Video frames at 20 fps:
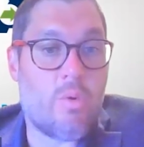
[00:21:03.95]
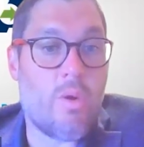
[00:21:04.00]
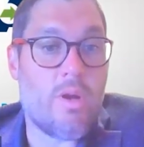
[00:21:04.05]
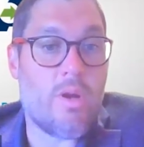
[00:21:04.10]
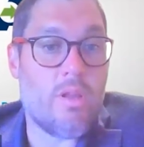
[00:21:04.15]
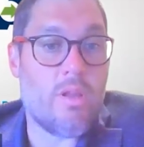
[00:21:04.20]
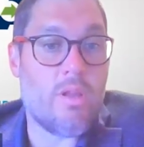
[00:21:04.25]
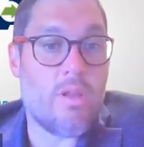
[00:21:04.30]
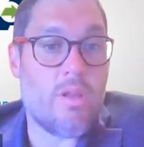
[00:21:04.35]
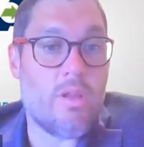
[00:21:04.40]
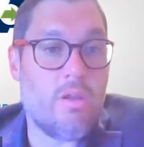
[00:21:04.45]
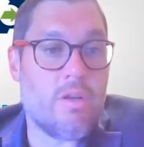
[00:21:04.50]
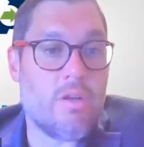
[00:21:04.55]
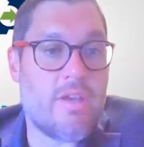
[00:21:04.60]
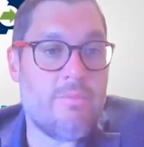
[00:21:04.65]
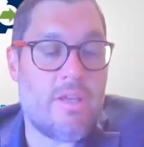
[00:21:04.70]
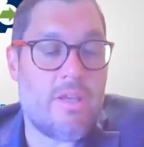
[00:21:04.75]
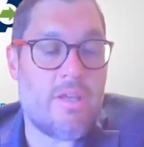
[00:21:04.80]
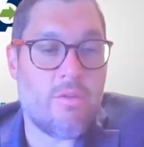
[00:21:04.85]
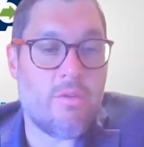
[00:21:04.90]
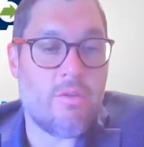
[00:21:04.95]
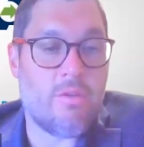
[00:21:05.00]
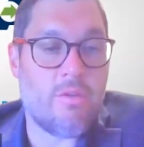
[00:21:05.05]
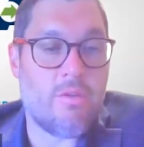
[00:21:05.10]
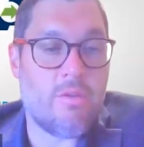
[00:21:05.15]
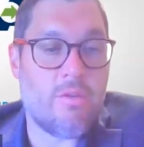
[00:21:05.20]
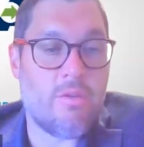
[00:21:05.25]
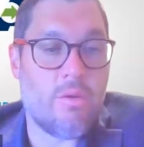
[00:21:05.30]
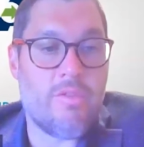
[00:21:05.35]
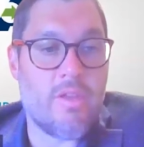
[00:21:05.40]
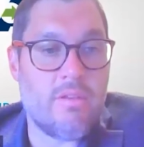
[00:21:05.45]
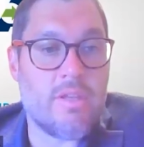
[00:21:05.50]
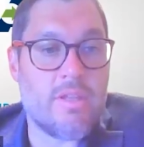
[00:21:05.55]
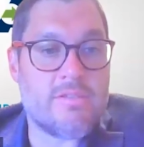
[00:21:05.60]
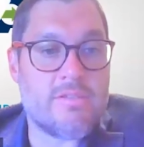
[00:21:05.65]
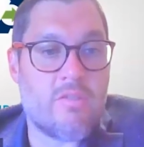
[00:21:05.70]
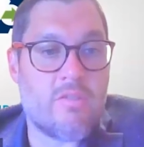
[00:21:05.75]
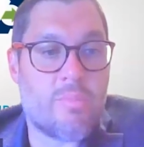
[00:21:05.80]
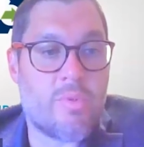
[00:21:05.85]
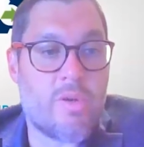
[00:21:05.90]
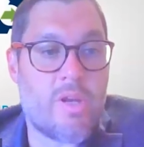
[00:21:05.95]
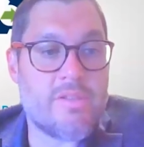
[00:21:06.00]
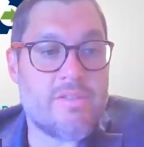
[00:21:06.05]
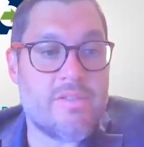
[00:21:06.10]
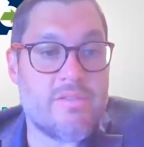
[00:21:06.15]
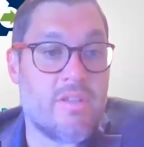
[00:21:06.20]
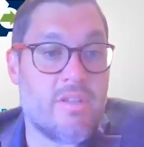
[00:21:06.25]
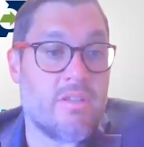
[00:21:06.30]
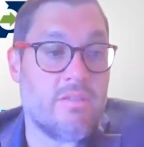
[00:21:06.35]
quite a long time that I don't think nearly gets enough press.